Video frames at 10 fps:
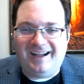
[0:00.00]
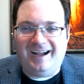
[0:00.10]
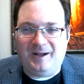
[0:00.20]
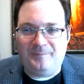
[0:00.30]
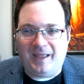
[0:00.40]

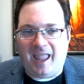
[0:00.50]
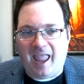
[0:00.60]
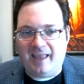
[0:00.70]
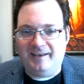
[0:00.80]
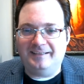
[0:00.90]

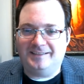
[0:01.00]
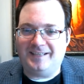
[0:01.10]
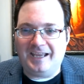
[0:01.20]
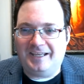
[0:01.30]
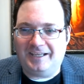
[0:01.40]
And his
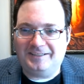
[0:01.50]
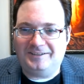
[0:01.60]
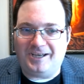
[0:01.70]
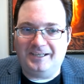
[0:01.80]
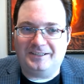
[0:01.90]
sidekick
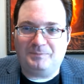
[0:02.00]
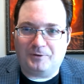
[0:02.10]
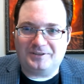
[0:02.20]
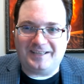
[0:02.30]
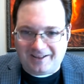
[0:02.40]
changes
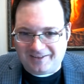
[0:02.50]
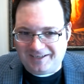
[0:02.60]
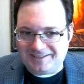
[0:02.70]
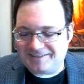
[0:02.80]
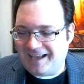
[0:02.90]

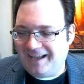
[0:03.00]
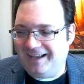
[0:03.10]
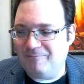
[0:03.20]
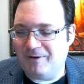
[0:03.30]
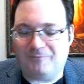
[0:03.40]
personalities
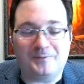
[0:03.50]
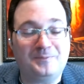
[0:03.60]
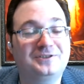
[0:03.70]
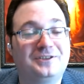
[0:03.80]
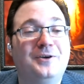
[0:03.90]
whenever
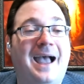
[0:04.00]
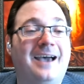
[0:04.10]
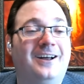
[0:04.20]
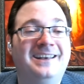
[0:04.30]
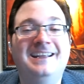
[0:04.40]
he puts a new
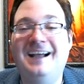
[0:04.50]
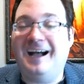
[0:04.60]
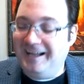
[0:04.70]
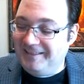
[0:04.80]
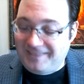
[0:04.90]
hat
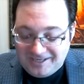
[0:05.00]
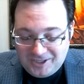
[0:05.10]
on.